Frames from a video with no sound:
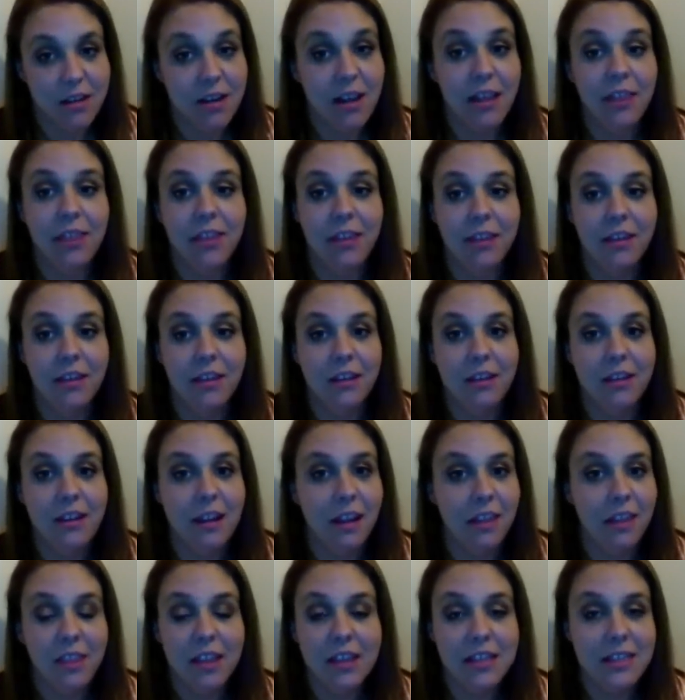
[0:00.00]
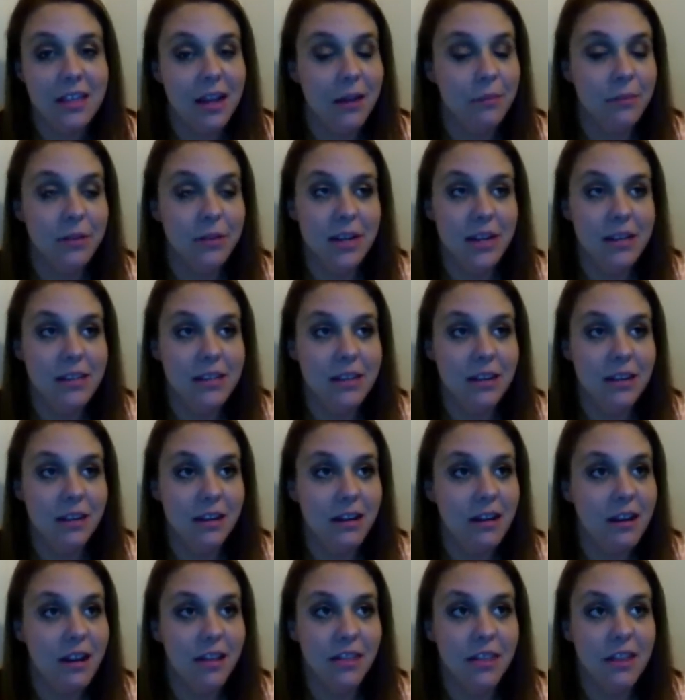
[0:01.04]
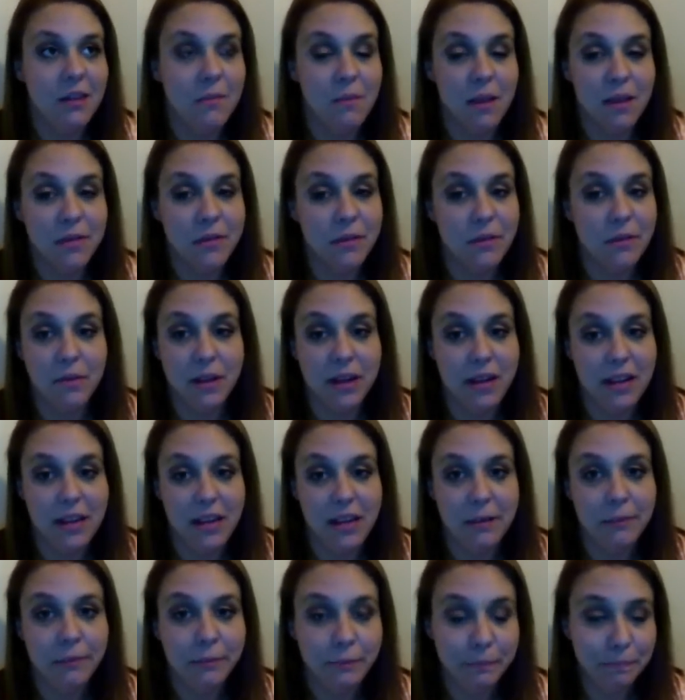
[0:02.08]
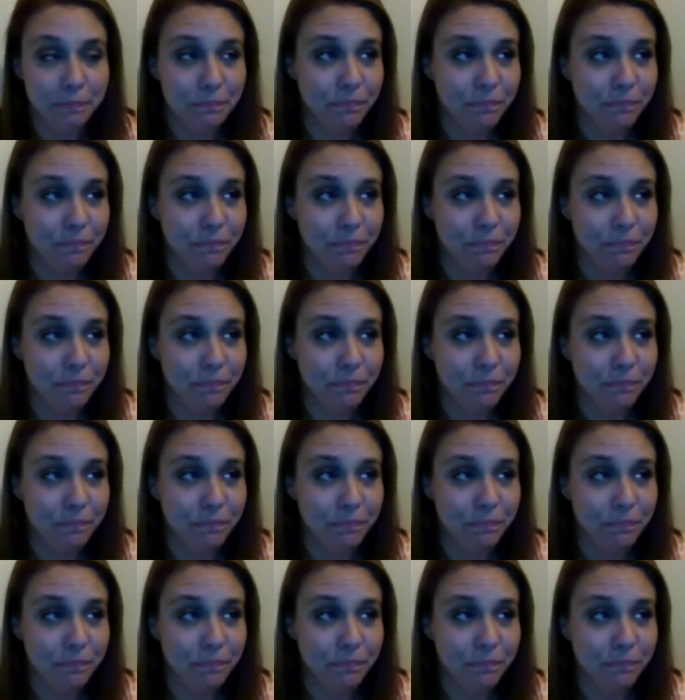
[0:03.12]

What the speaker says: Nothing is appetizing. Nothing makes me want to eat.